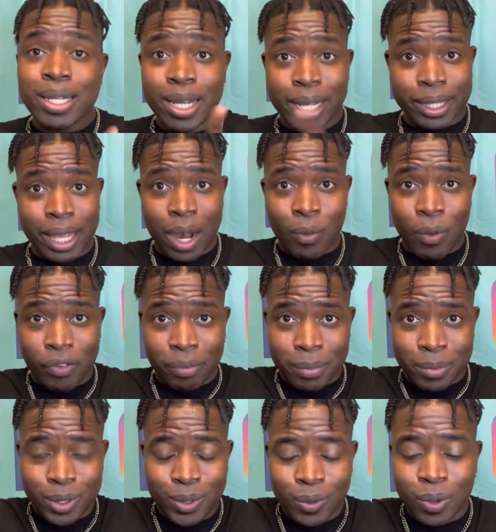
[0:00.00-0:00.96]
take that away
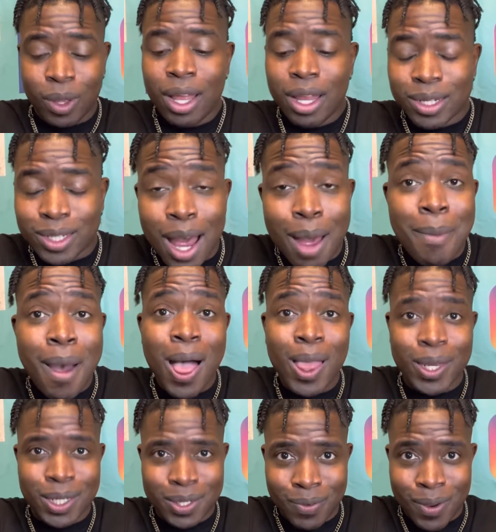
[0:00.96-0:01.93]
from him too. Tom
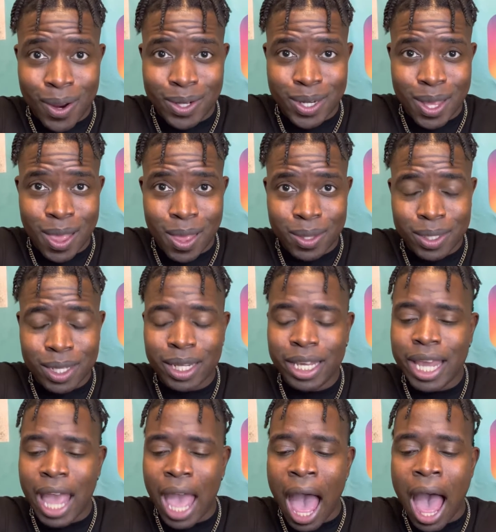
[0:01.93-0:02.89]
Holland is very talented.
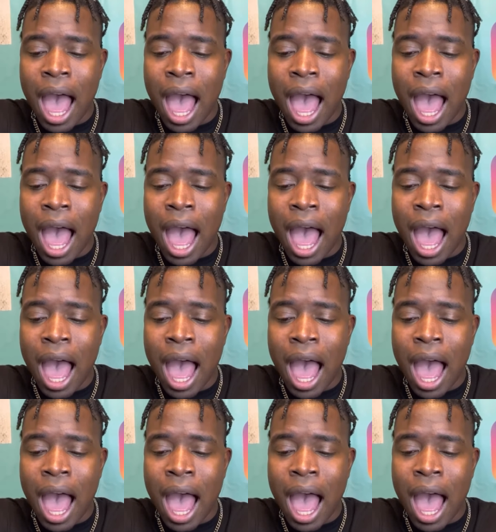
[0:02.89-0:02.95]
There